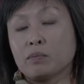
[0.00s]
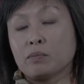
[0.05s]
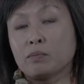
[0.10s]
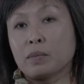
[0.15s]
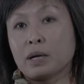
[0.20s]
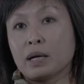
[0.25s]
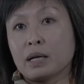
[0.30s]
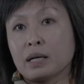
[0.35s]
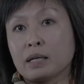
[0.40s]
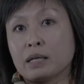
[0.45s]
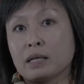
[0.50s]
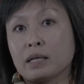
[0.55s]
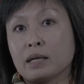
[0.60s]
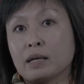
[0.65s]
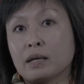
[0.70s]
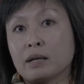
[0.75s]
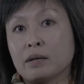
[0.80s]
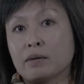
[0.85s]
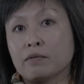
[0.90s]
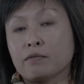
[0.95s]
my
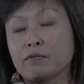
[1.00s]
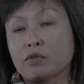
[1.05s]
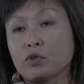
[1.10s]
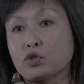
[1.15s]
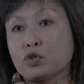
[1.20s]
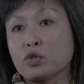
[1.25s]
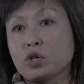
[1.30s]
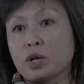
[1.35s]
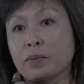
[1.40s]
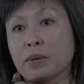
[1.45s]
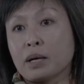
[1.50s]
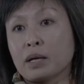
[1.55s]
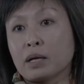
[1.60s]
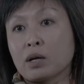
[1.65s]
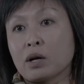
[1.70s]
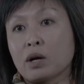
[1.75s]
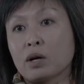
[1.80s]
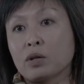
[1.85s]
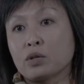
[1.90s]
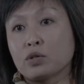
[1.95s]
uh, first job out of
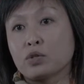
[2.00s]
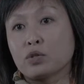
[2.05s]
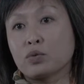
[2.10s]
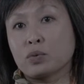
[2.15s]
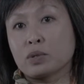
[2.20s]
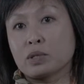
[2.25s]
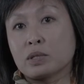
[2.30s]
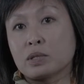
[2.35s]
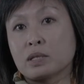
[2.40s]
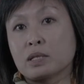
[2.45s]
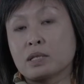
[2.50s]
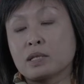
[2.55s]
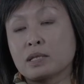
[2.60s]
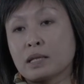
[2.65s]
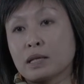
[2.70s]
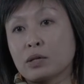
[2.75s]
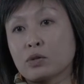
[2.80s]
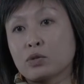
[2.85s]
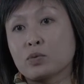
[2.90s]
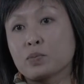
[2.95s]
college was in a
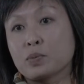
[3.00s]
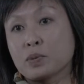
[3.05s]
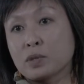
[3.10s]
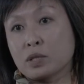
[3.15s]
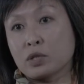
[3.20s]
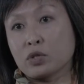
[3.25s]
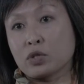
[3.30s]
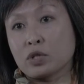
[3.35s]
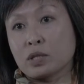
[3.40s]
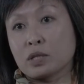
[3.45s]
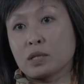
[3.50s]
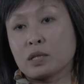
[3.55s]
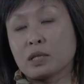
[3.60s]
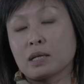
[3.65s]
sales position,